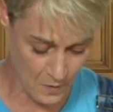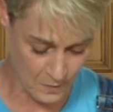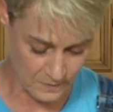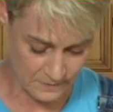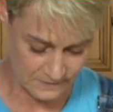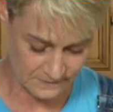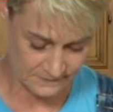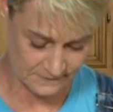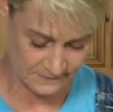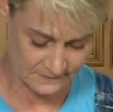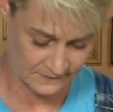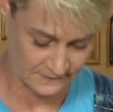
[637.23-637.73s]
All
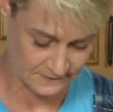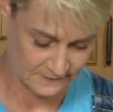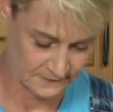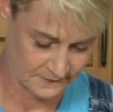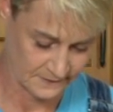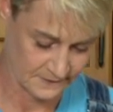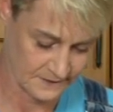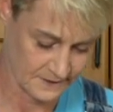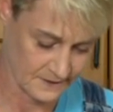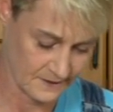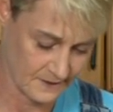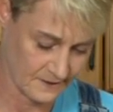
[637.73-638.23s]

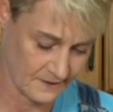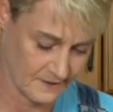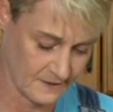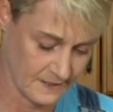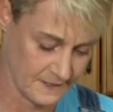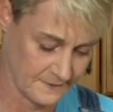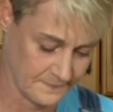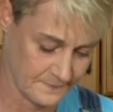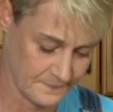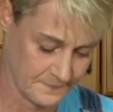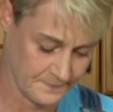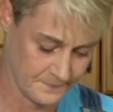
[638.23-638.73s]

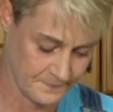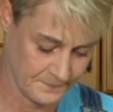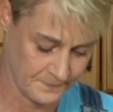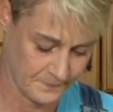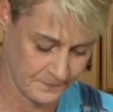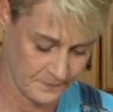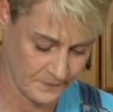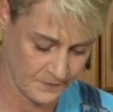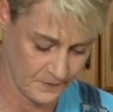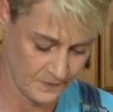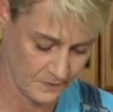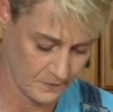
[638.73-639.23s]
right.
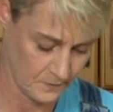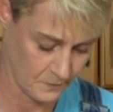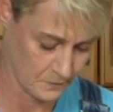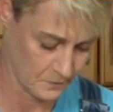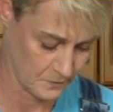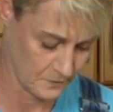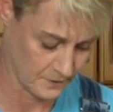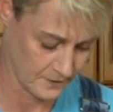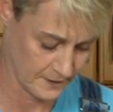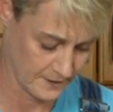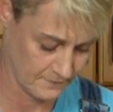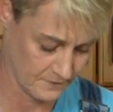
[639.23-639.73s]

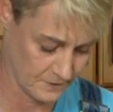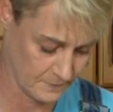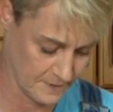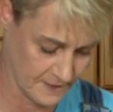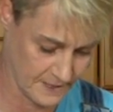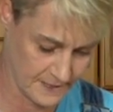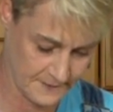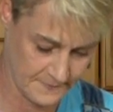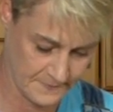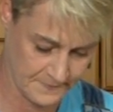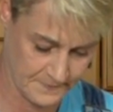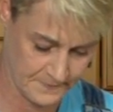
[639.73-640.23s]
Hold on,
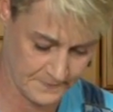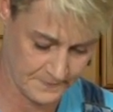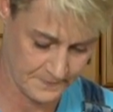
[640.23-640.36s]
everybody.